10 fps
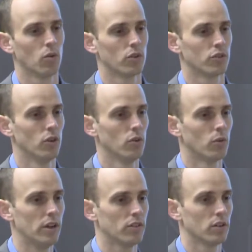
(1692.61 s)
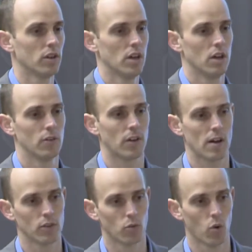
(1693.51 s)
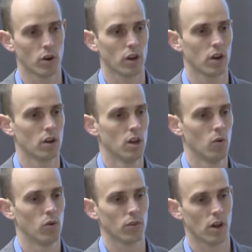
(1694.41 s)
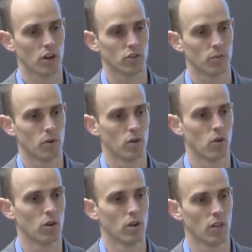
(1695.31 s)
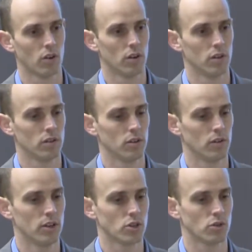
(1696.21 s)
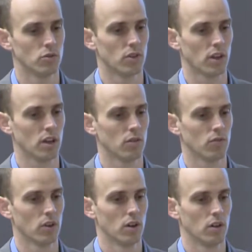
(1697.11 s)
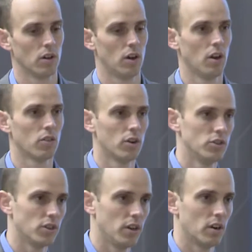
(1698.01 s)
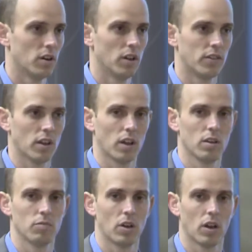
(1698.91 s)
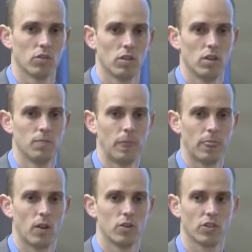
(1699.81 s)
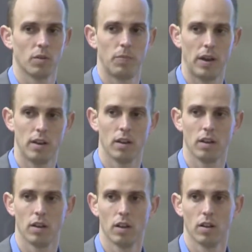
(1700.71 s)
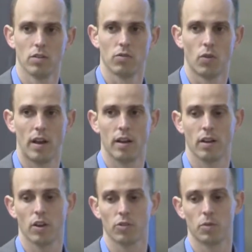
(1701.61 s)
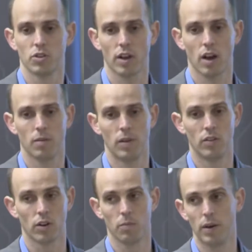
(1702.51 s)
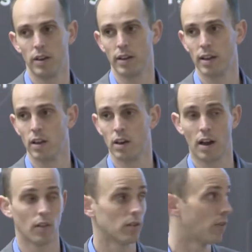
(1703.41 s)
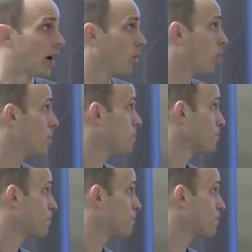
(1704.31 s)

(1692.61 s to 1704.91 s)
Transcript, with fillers: Well, there's no reason if Kevin's working with a customer on another you know, issue to give another engineer a ticket because then they're just competing for that customer's time and they're competing to get in and out of that firewall.